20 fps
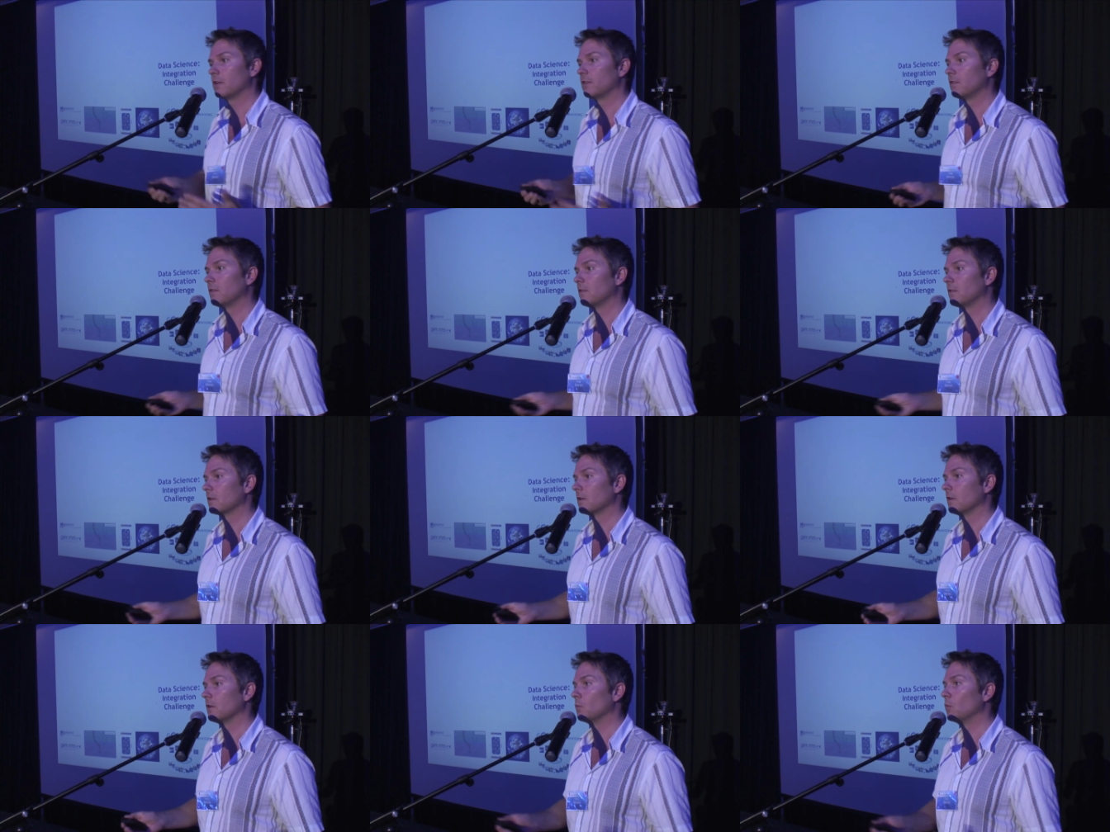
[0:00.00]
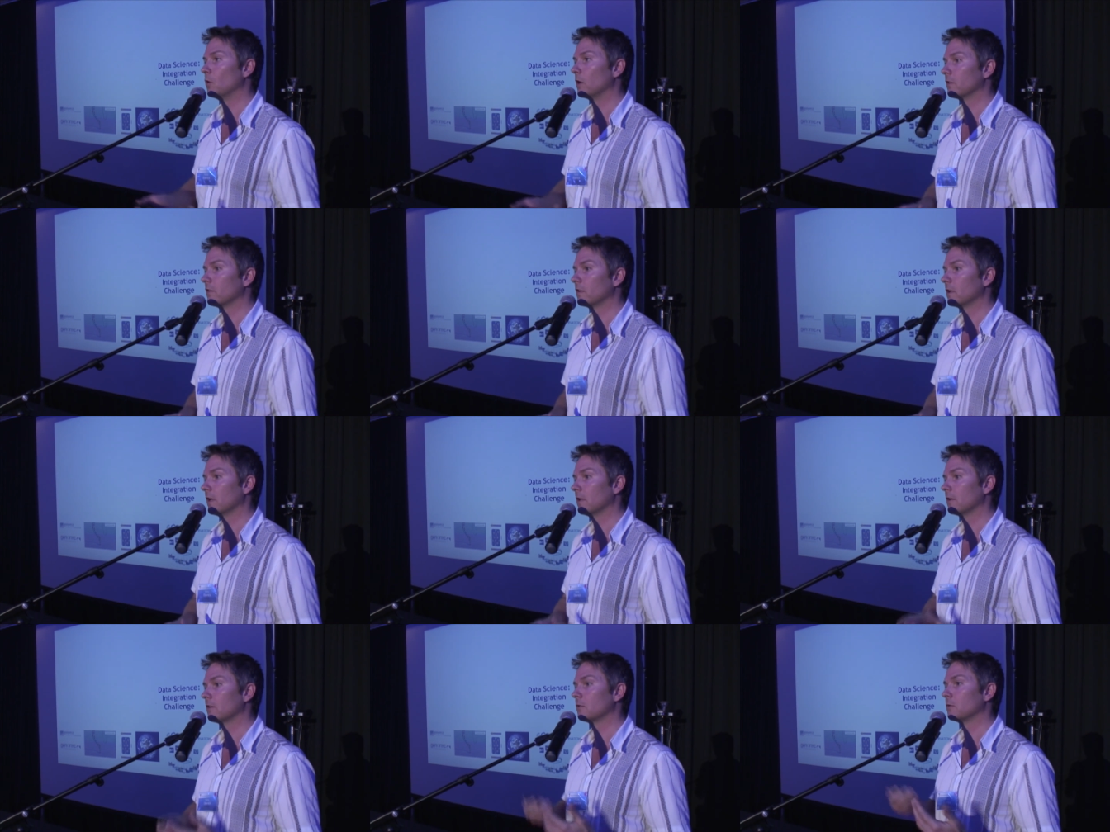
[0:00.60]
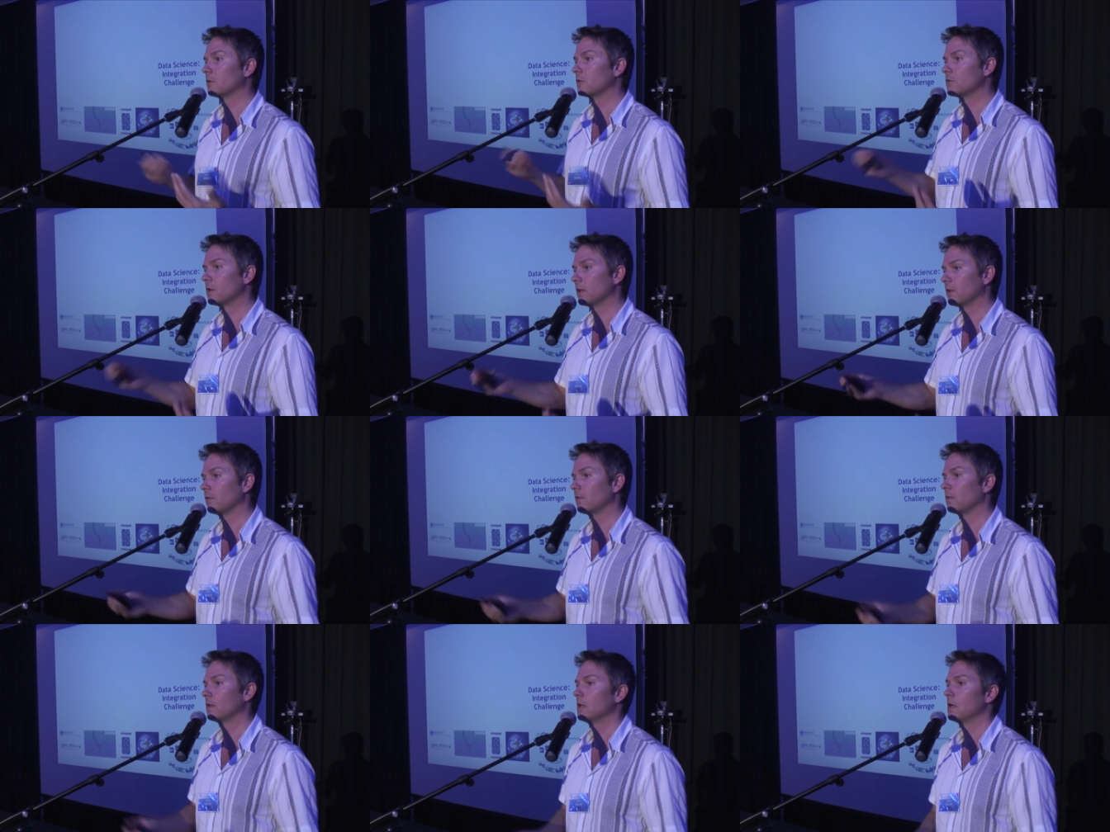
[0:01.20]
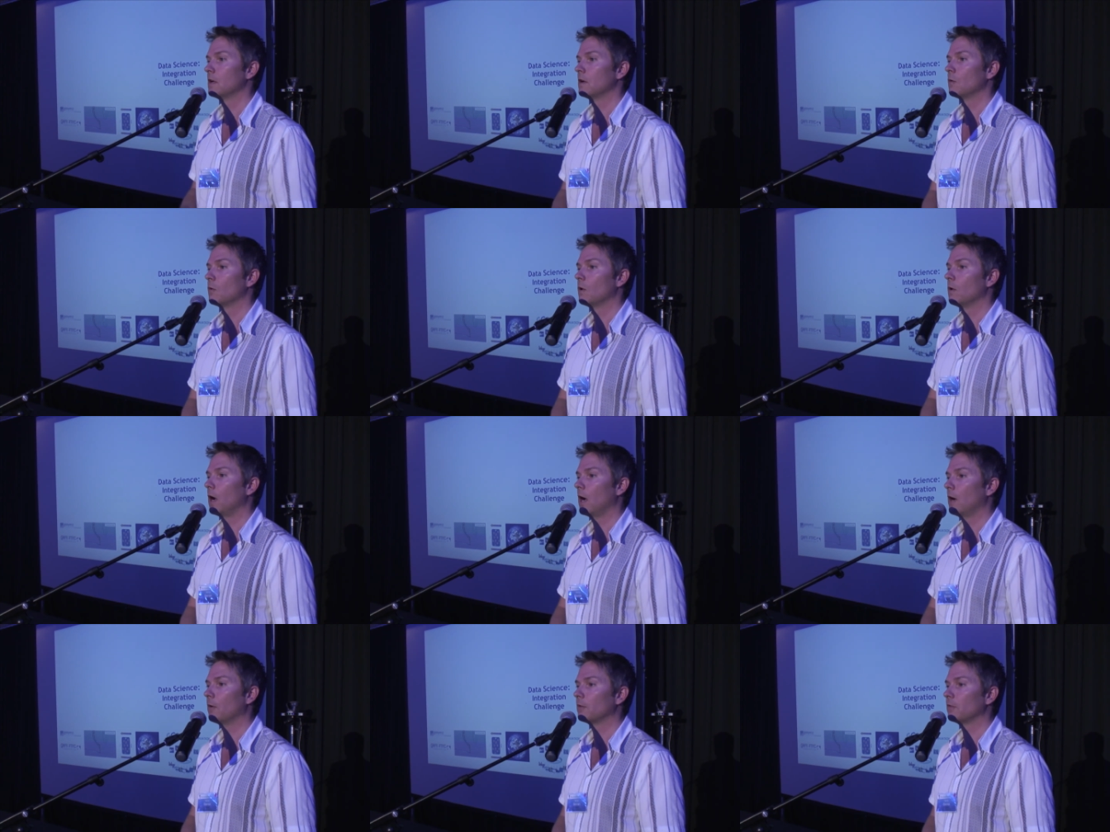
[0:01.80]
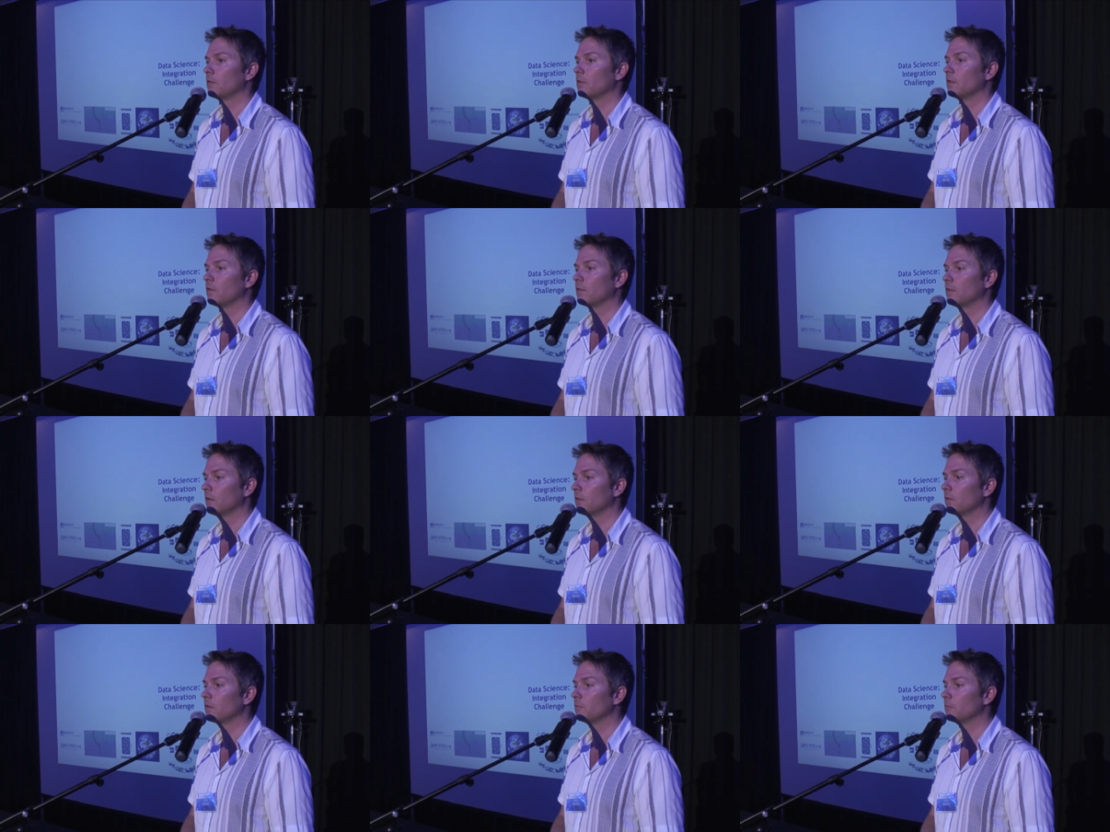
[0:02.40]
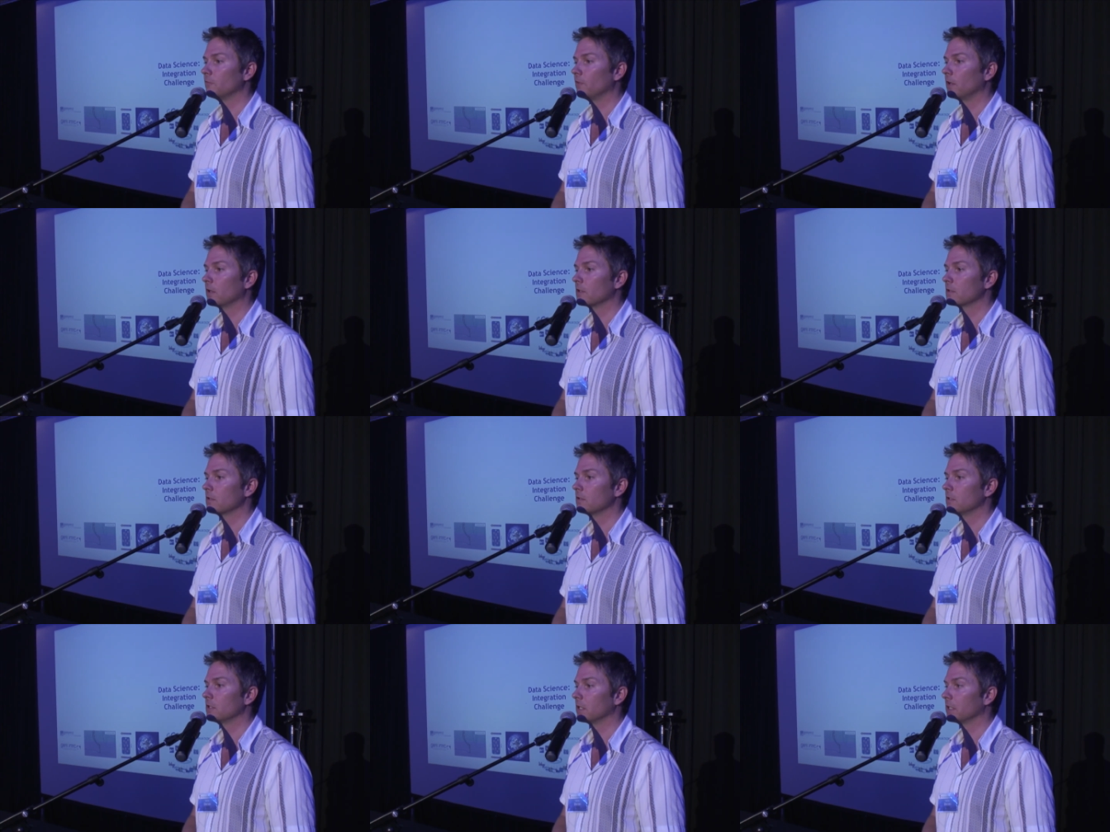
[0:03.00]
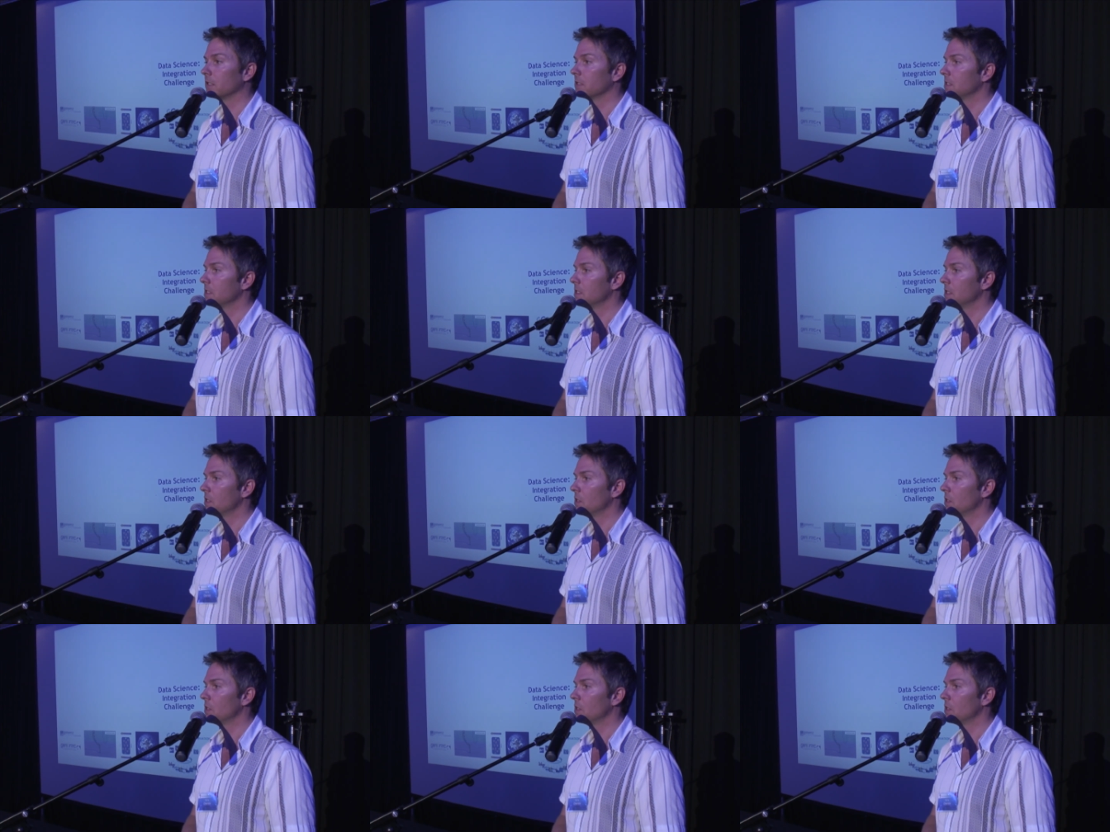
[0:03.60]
sciences are going to work together to address how is this system functioning?